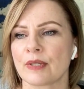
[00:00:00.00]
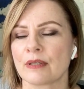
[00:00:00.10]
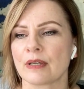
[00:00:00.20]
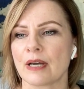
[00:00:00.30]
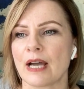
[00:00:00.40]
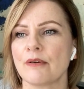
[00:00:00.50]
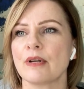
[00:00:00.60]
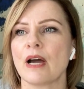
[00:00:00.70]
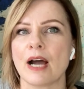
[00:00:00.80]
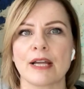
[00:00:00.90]
how would
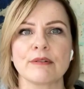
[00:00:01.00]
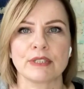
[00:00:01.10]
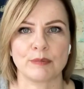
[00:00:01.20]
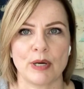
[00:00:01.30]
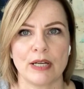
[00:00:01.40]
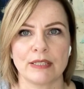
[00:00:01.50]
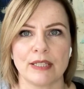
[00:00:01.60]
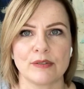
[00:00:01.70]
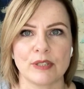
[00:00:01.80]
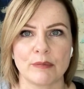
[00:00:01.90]
I respond
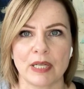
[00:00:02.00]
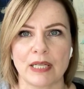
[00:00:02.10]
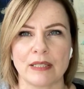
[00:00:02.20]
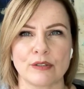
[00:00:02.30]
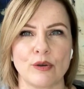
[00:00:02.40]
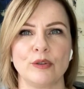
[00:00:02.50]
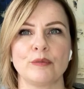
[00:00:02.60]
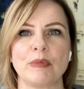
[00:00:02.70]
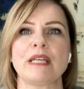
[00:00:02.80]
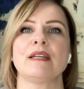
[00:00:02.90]
if somebody told
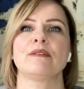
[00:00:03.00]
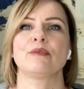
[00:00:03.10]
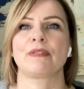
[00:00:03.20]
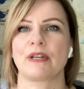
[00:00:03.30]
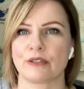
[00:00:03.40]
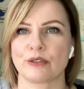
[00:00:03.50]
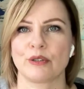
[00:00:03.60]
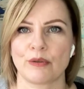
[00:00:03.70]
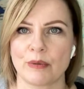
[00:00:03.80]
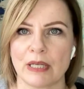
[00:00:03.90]
me what their
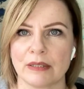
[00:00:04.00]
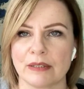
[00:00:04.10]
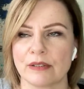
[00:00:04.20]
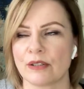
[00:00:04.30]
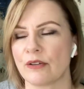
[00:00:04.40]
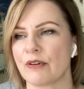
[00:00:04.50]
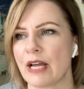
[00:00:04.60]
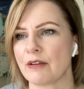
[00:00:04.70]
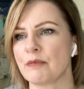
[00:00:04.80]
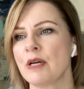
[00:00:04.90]
truth was? So if I
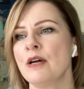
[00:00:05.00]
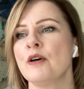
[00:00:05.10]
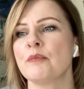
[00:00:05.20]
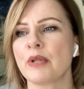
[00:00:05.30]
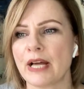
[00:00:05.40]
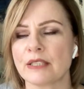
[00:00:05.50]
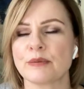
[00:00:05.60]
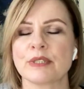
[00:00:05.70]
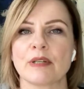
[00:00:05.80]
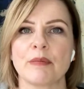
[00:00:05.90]
had plans
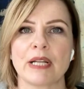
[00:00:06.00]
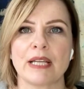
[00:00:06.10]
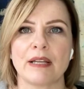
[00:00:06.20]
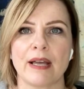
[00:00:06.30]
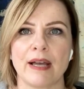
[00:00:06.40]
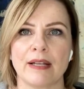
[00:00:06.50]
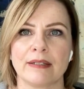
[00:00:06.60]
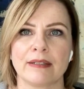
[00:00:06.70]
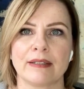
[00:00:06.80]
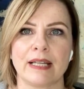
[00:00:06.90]
with somebody
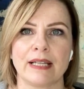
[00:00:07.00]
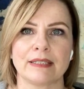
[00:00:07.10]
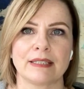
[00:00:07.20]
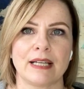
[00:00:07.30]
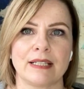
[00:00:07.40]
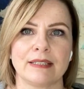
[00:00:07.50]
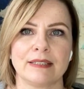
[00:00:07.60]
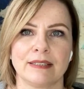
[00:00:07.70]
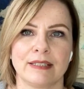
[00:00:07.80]
and they said their